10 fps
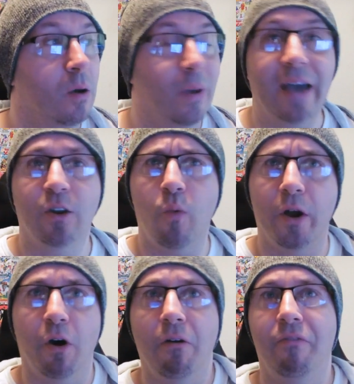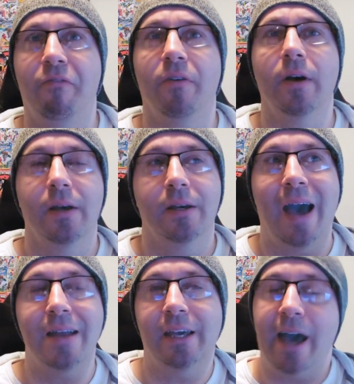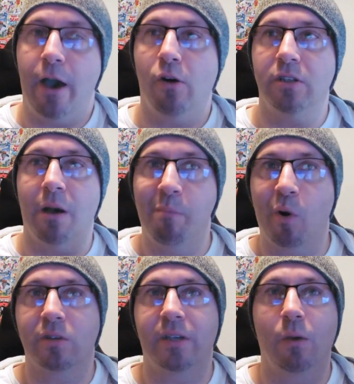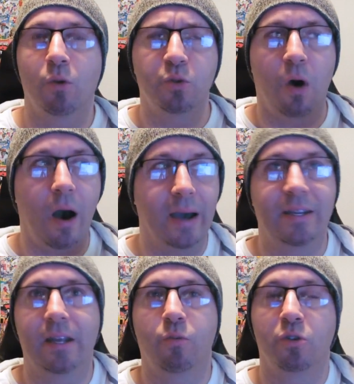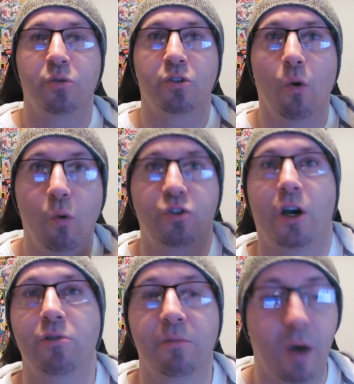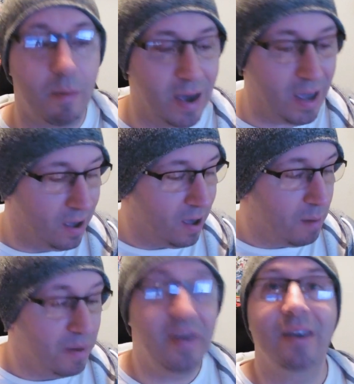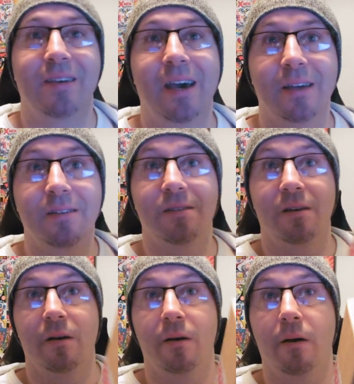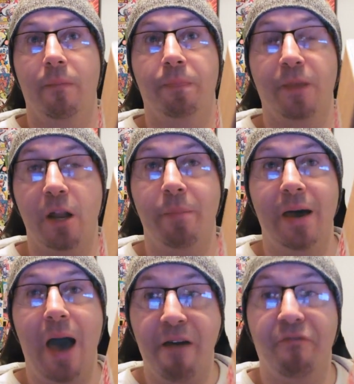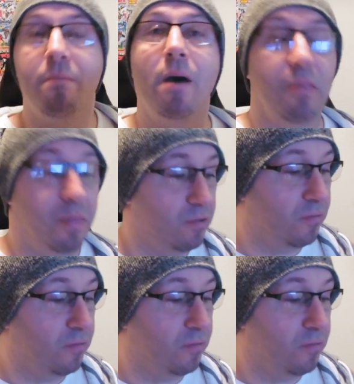We had a one-off Candy Chaos unboxing, which I did, which was all chosen by me, but this is going to be every month.